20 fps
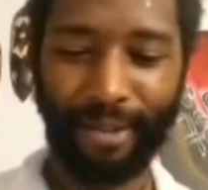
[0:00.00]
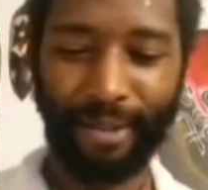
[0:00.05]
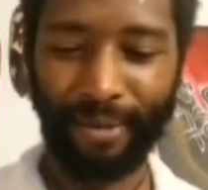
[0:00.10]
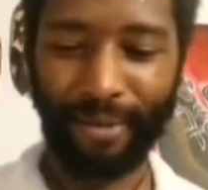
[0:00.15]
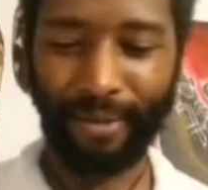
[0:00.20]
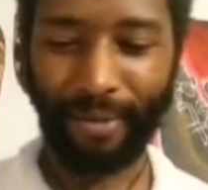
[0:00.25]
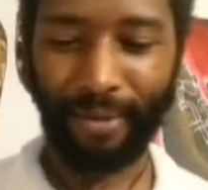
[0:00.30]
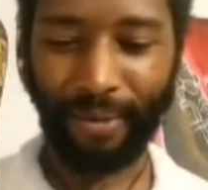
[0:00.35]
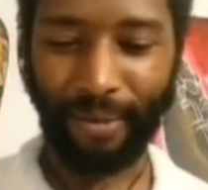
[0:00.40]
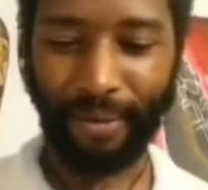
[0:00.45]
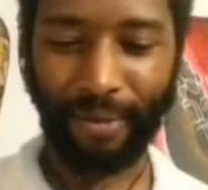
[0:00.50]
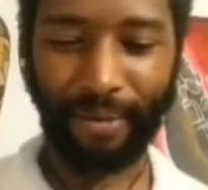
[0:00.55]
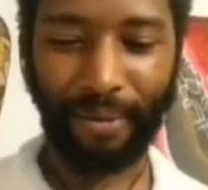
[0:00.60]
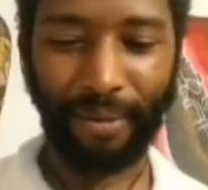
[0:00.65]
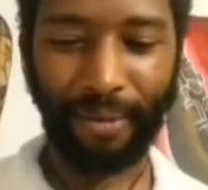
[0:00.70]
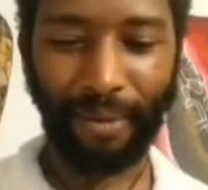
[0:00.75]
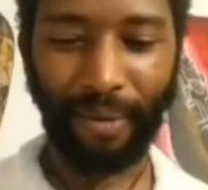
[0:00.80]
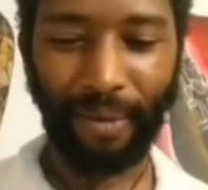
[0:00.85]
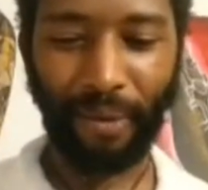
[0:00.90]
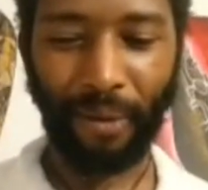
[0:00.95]

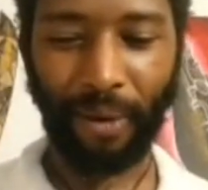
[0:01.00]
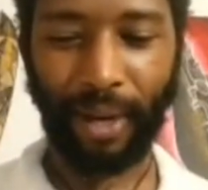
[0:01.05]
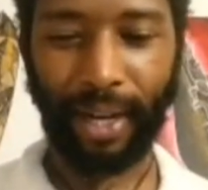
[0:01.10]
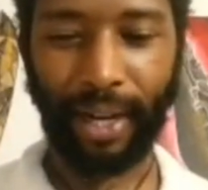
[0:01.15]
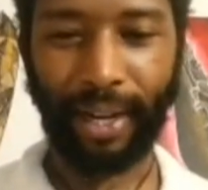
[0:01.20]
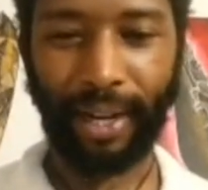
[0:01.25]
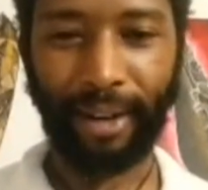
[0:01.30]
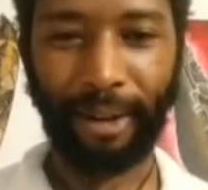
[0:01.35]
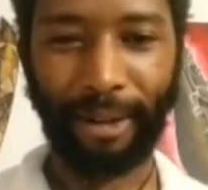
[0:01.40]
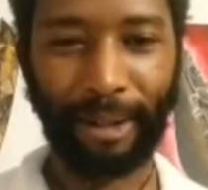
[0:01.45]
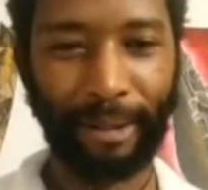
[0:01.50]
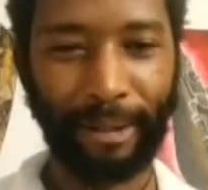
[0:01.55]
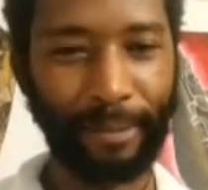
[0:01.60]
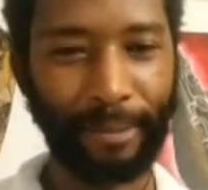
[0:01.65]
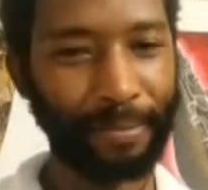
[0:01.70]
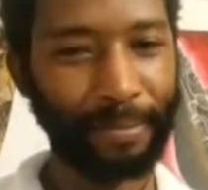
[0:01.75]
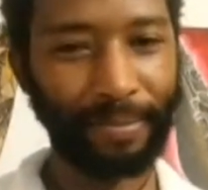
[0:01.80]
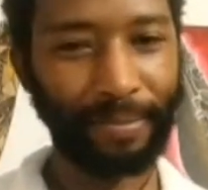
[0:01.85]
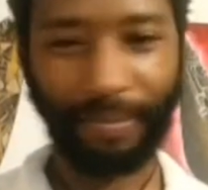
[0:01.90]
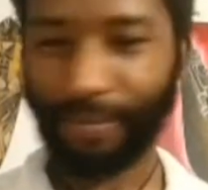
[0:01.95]
Ooh.
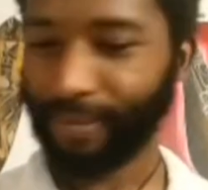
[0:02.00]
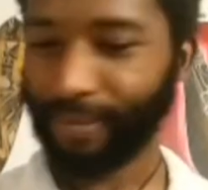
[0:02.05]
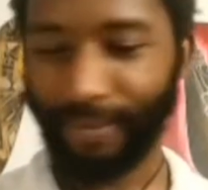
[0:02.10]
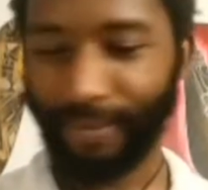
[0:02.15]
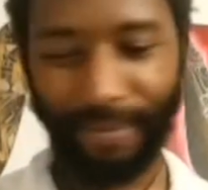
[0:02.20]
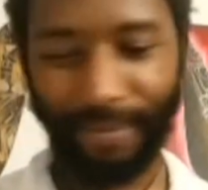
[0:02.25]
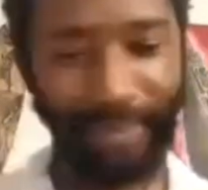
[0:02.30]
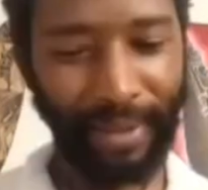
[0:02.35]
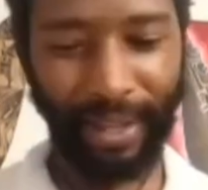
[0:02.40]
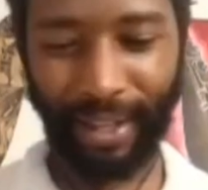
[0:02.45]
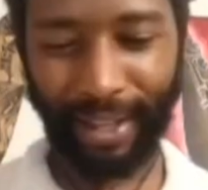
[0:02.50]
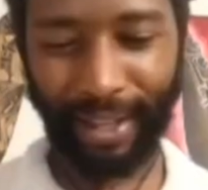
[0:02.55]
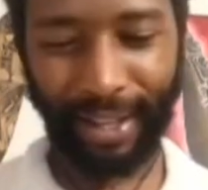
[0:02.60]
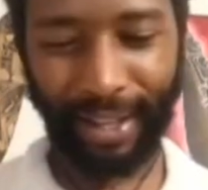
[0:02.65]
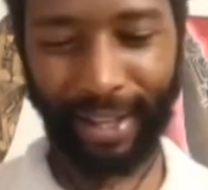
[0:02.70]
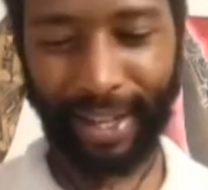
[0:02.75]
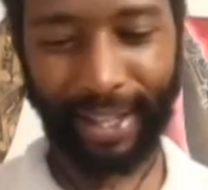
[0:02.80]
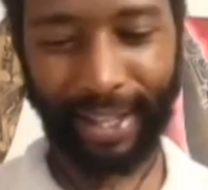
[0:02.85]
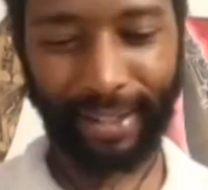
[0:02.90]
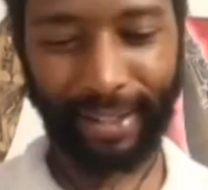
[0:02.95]
That's
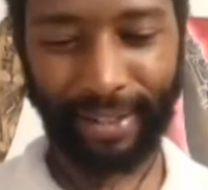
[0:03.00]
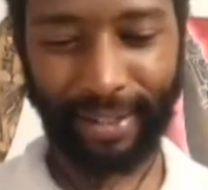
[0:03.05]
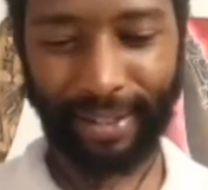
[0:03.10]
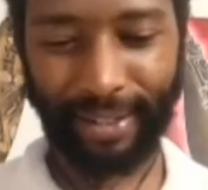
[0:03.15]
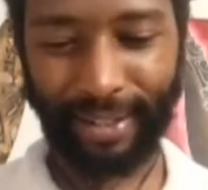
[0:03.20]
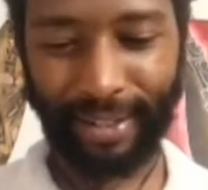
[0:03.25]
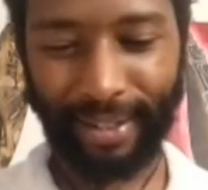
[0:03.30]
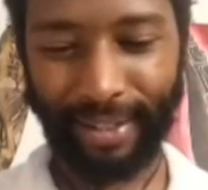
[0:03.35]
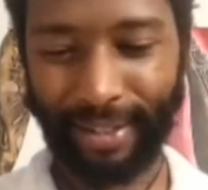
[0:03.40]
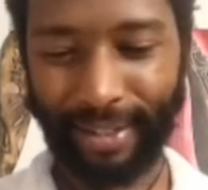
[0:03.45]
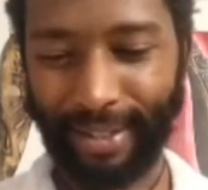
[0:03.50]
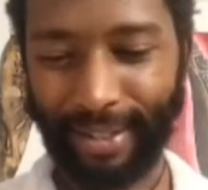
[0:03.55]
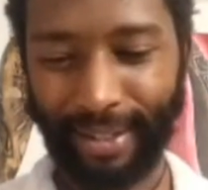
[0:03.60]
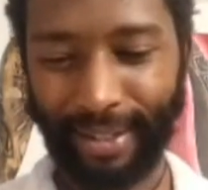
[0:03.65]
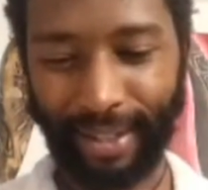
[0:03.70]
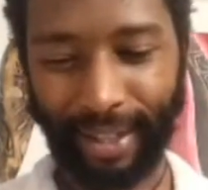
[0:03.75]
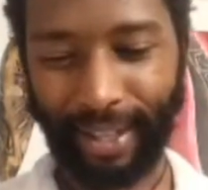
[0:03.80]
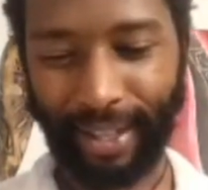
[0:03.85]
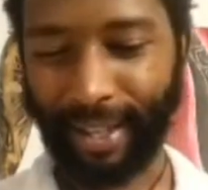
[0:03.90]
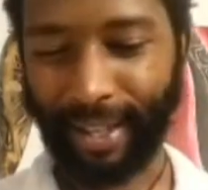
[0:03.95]
huge, bro.
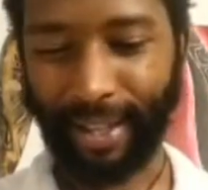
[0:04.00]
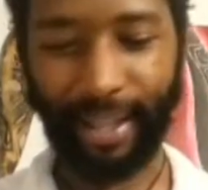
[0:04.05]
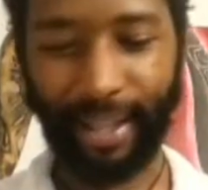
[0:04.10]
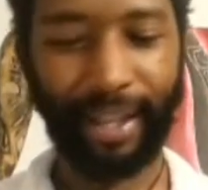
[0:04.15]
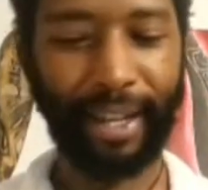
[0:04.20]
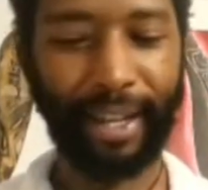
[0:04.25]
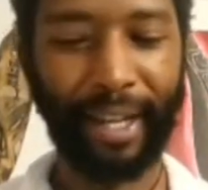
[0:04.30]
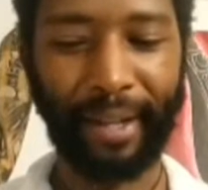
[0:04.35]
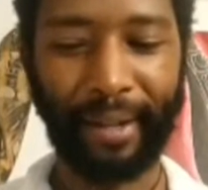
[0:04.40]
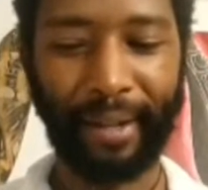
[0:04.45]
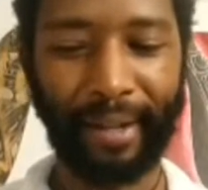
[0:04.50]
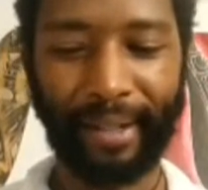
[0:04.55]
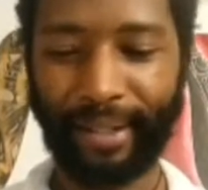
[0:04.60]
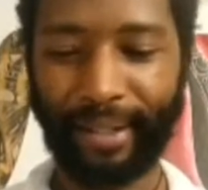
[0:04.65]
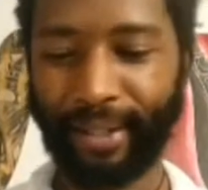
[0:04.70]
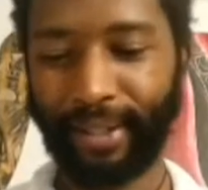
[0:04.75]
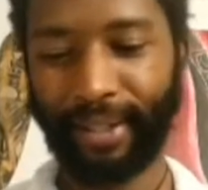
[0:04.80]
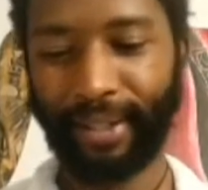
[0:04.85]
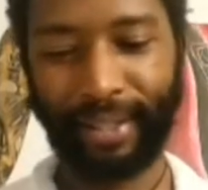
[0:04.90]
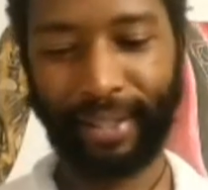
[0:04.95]
To end
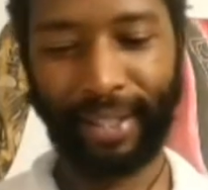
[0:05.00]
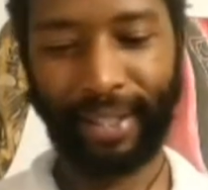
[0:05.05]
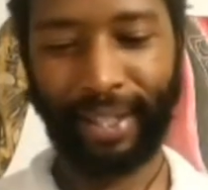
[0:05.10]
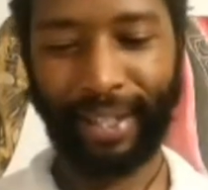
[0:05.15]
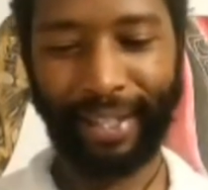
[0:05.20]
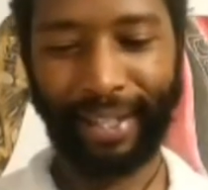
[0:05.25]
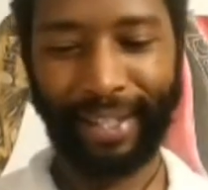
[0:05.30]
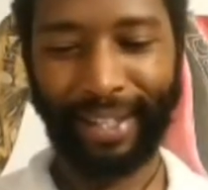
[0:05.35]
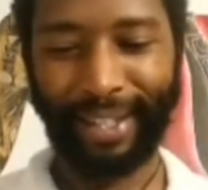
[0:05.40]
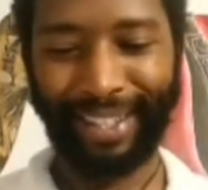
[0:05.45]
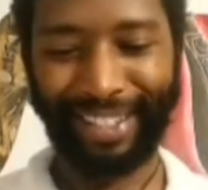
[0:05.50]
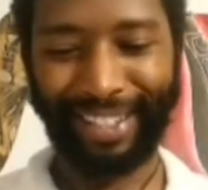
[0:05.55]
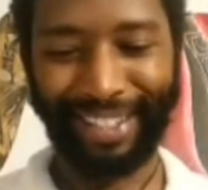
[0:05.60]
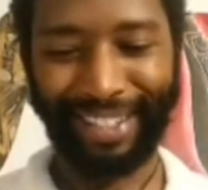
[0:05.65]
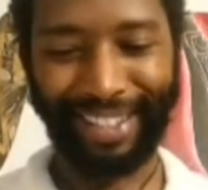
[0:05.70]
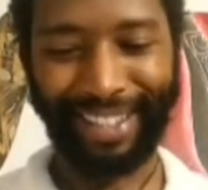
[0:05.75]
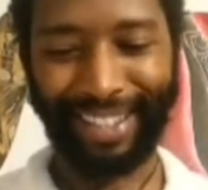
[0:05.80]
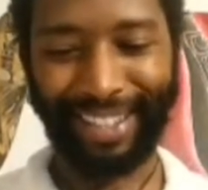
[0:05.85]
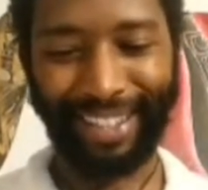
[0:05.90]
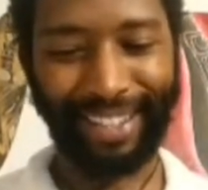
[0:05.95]
hunger in that area in
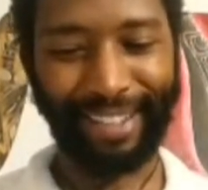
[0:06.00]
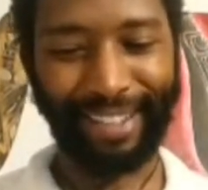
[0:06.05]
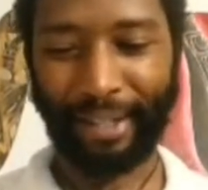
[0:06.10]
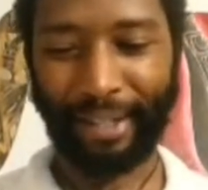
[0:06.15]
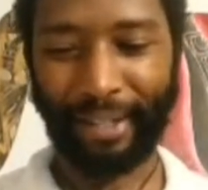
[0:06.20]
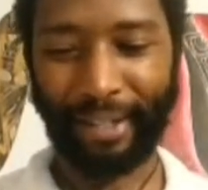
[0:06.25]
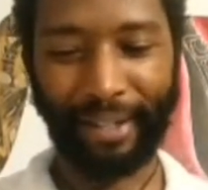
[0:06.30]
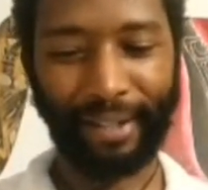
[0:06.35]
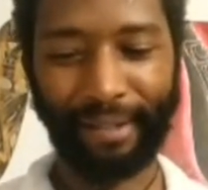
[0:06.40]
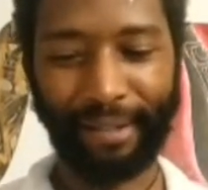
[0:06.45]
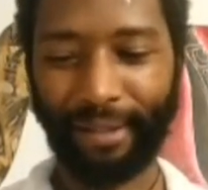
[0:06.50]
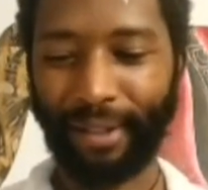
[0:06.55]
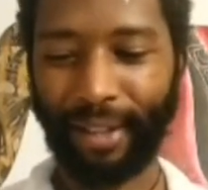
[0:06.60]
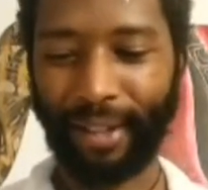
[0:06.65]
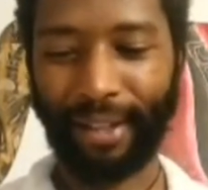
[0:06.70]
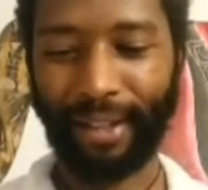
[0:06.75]
Mississippi, man.